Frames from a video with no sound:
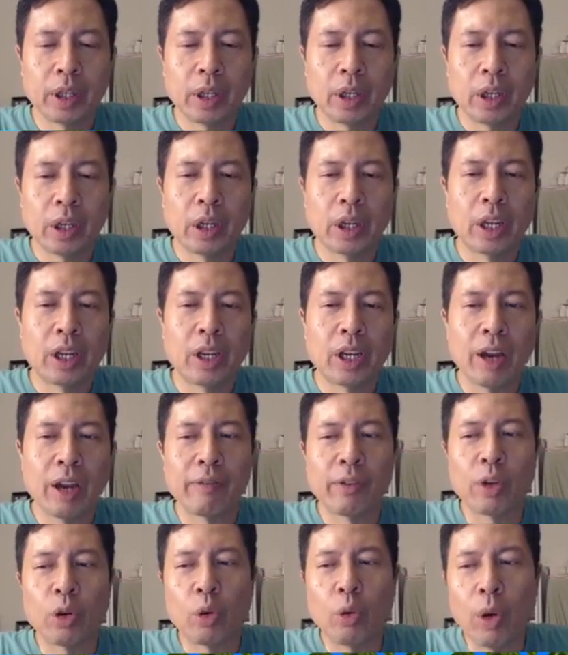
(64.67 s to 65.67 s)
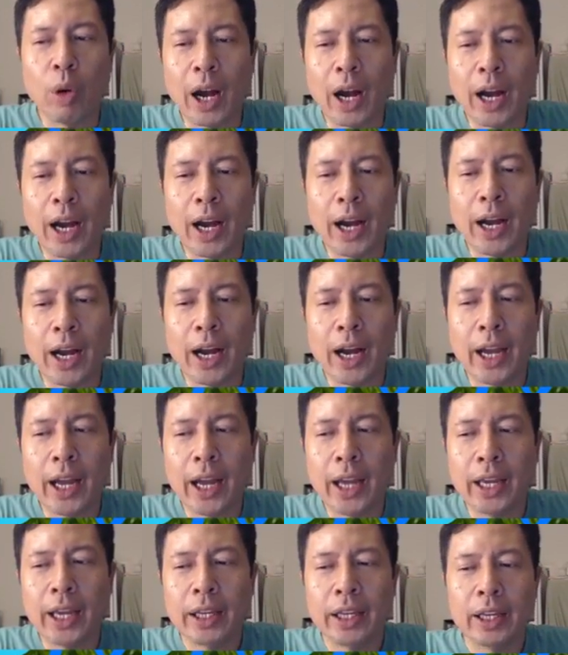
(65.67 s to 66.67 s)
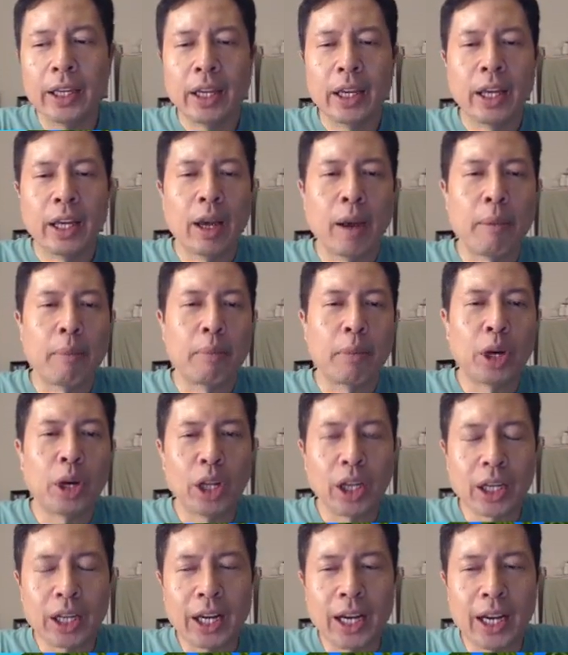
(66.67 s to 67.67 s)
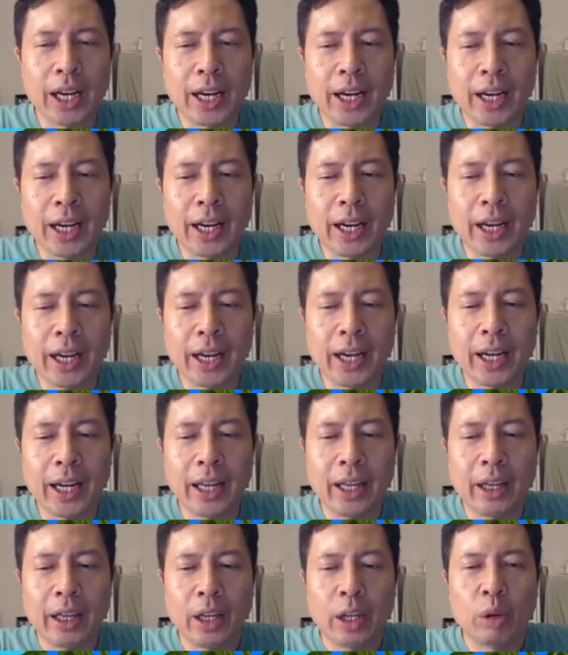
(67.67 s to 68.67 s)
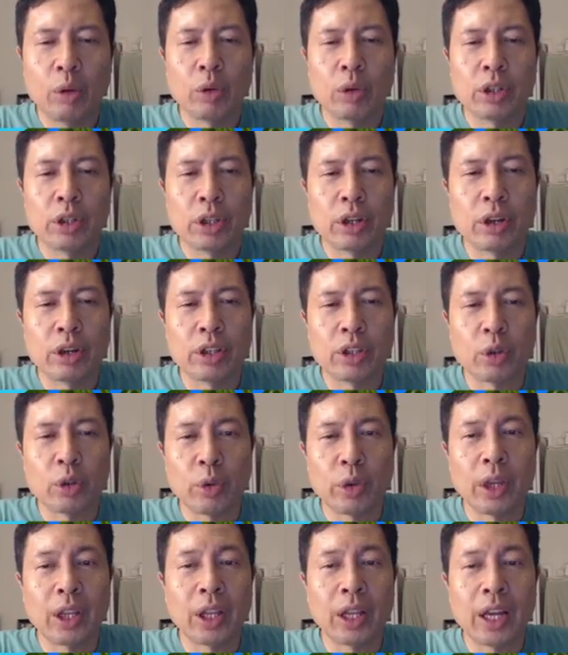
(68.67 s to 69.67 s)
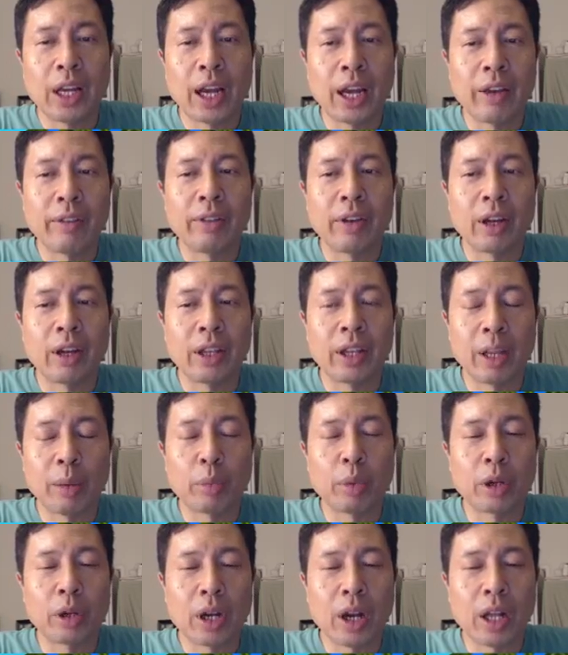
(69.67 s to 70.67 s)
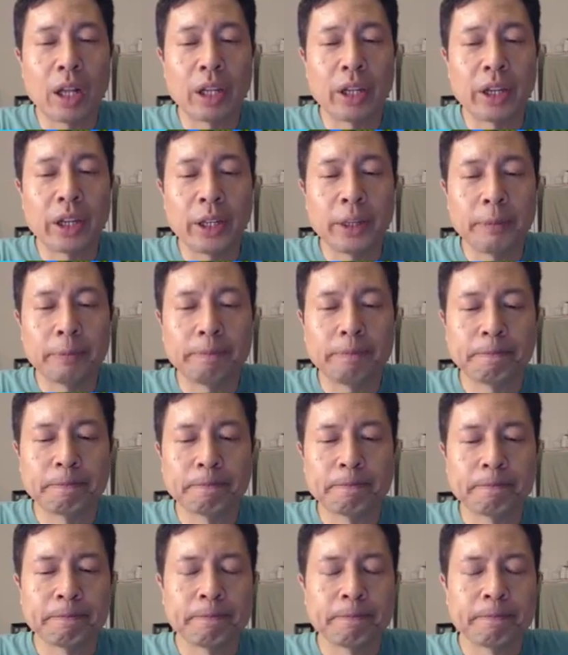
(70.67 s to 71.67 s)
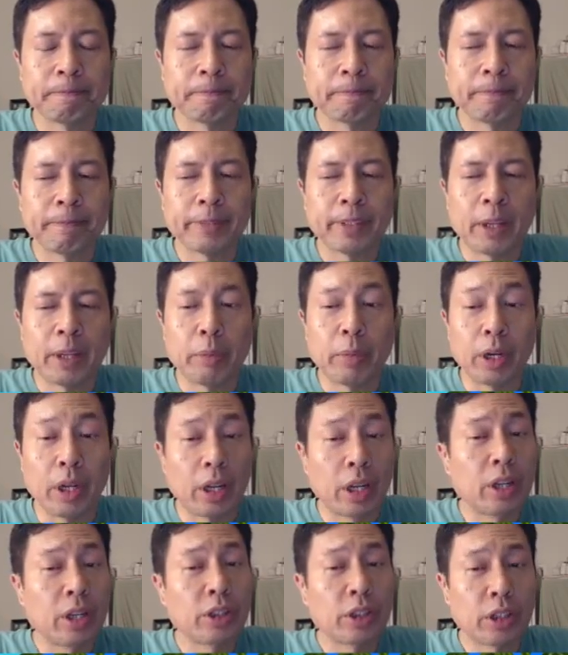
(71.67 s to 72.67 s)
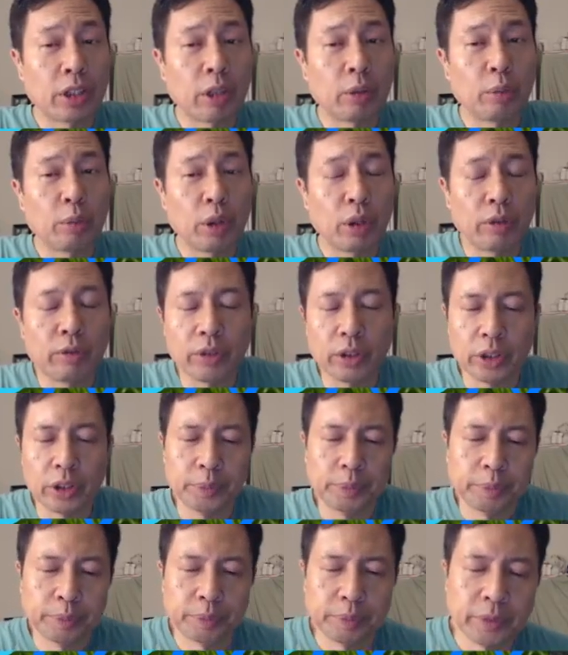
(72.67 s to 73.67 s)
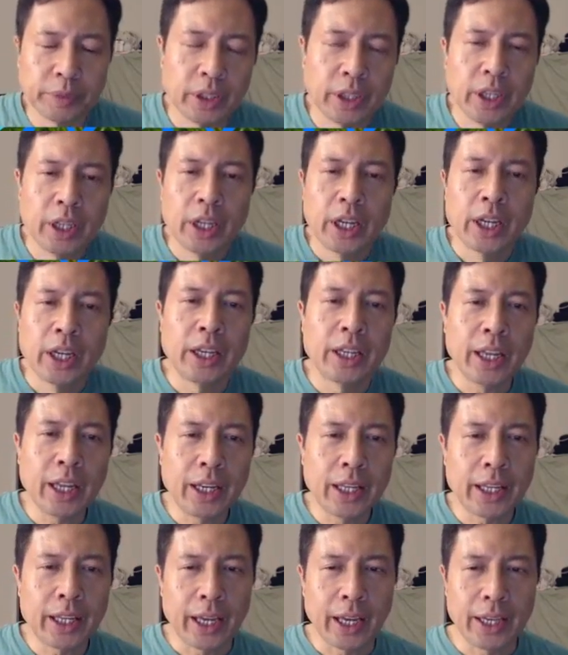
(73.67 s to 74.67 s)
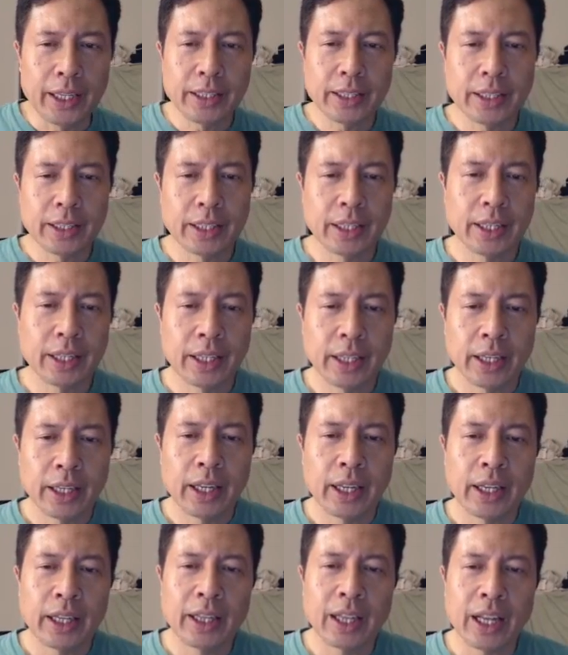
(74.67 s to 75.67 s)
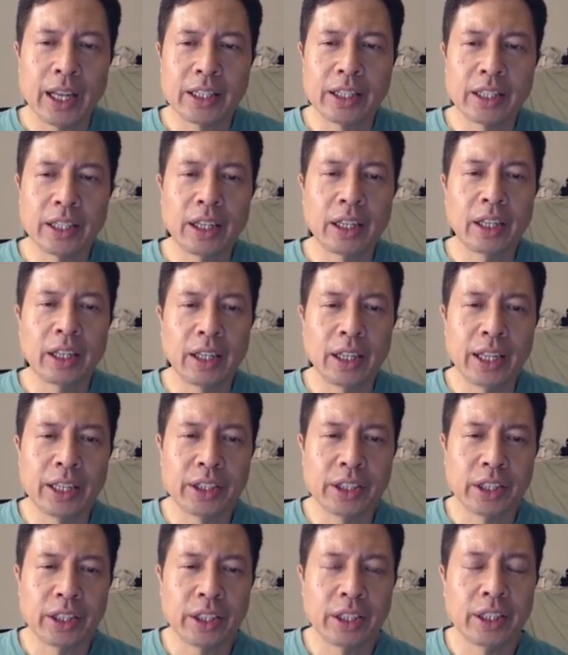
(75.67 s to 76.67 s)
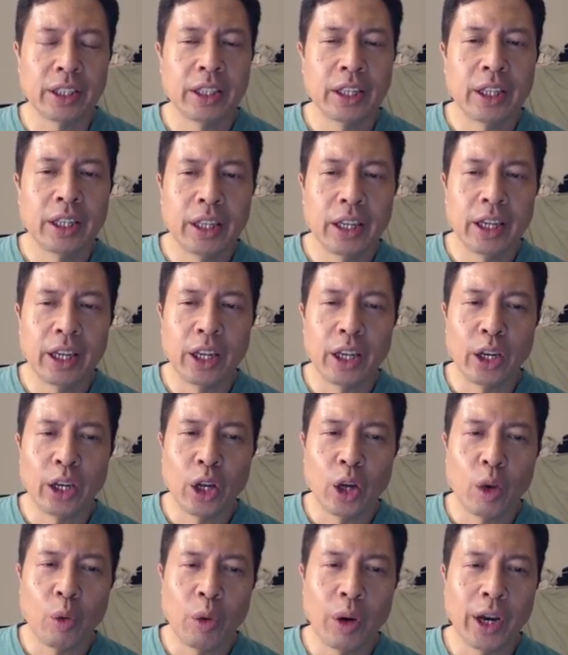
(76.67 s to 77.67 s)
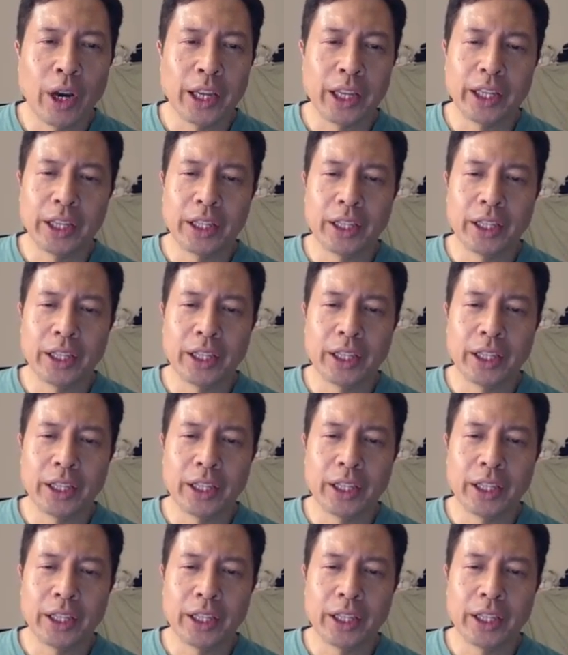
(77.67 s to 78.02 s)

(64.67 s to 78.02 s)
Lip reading: And then you have Kauai and Molokai, which there is a real live leper colony, but it is still beautiful. In any case, that's a little lesson in Hawaii.